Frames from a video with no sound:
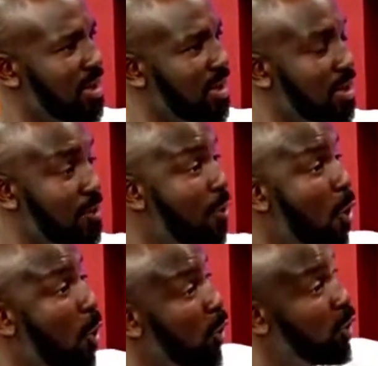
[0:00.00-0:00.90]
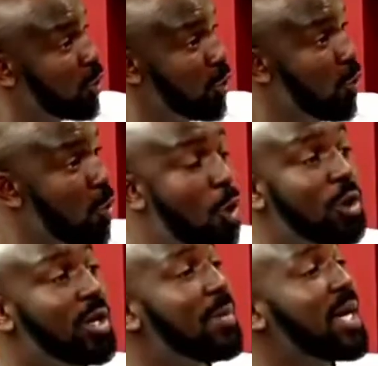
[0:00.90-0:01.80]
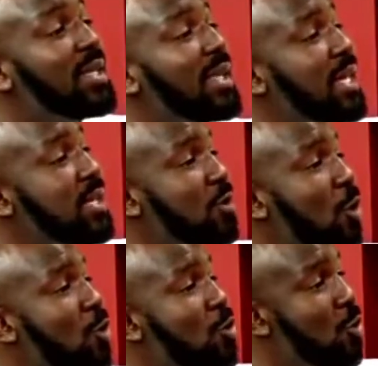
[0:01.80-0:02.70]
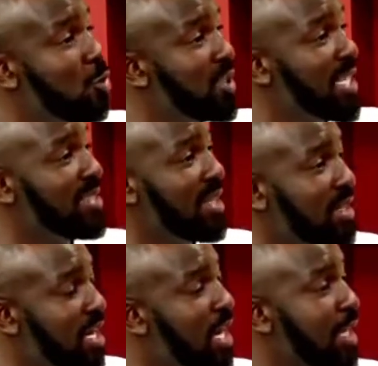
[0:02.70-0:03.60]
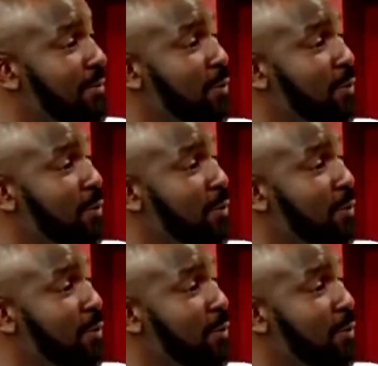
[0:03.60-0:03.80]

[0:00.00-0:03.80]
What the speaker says: For all you know, all the man thinks or knows is that if you do